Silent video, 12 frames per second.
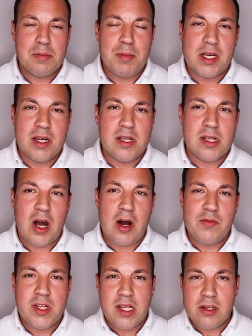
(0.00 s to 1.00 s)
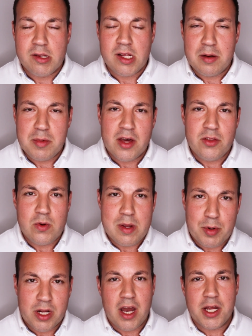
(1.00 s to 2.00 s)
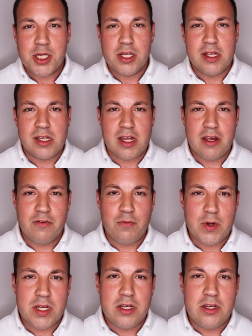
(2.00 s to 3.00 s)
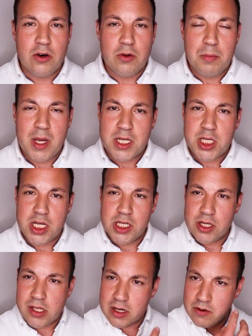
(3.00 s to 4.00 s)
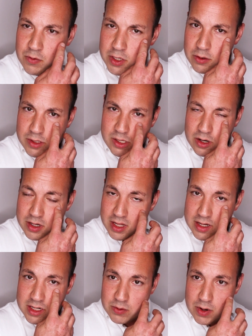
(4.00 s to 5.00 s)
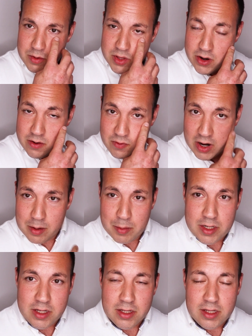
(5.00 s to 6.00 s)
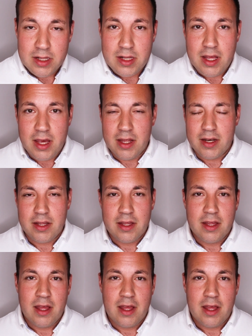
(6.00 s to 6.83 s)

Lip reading: because obviously there's going to be other repercussions if we don't make changes and if we don't start to integrate with our environment. And